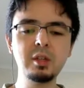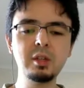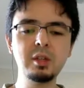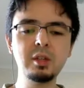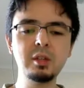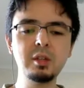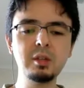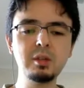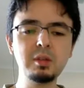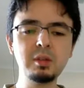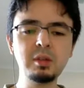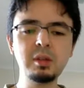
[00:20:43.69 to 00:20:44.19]

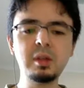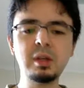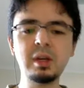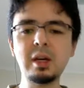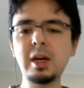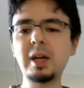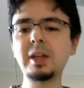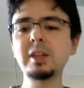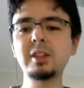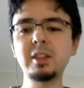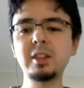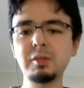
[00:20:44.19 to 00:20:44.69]

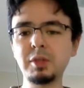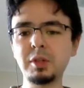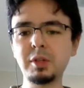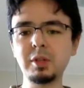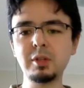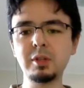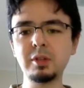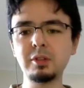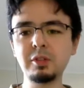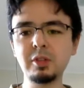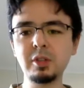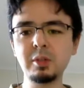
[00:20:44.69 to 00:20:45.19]
I'd never
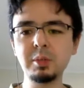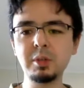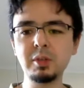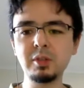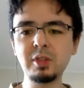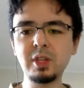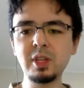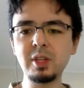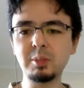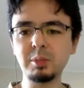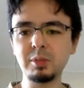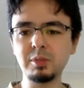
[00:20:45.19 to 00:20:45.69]
got a job in
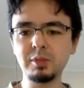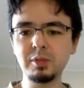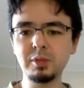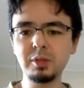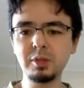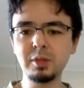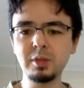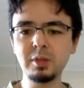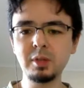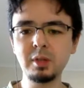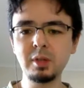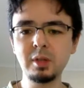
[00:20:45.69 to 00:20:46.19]
tech
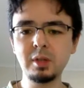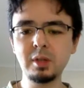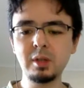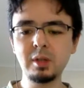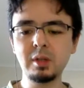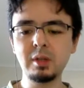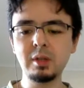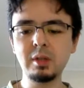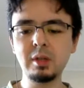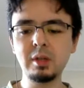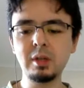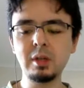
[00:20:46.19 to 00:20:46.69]
before.
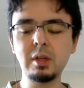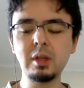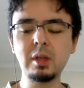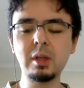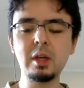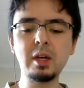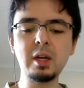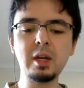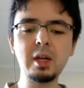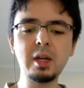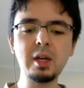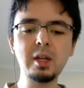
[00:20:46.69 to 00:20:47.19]

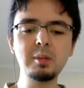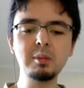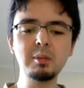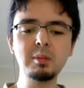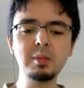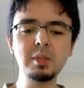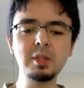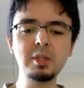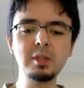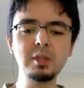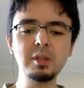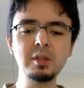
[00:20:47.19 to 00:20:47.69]
I'm
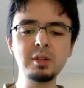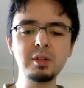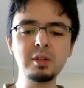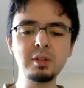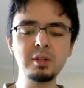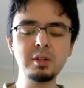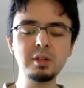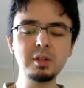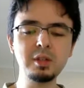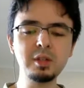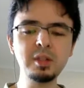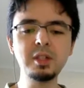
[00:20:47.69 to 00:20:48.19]
here
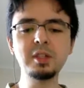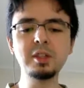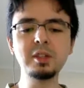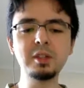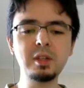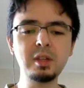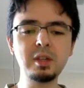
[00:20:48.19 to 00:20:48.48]
learning